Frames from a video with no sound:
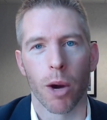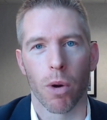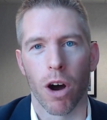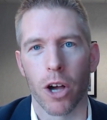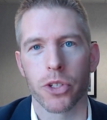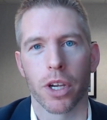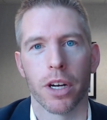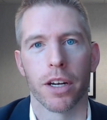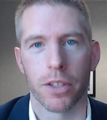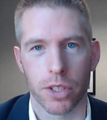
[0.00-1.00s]
And we're also
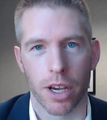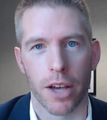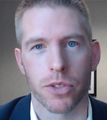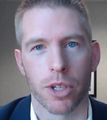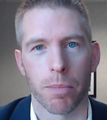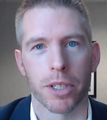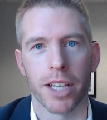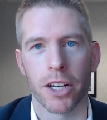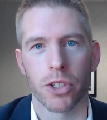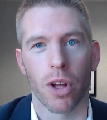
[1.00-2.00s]
going to discuss some
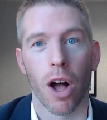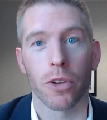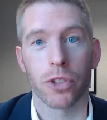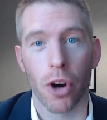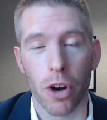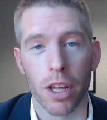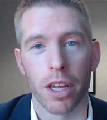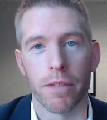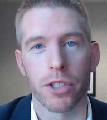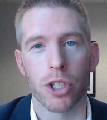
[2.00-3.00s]
potential
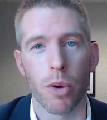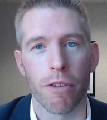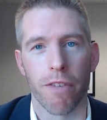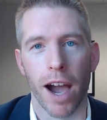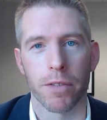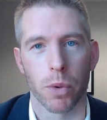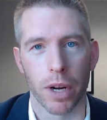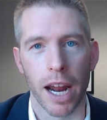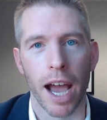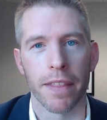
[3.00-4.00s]
alternatives to a
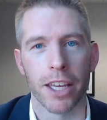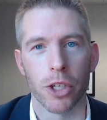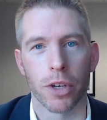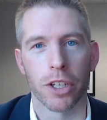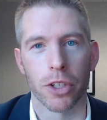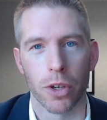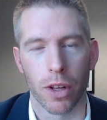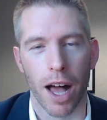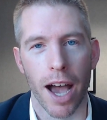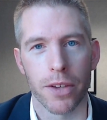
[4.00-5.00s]
529 that you can
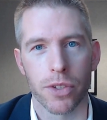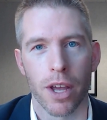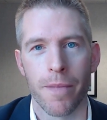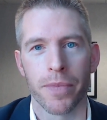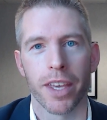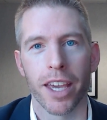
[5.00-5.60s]
utilize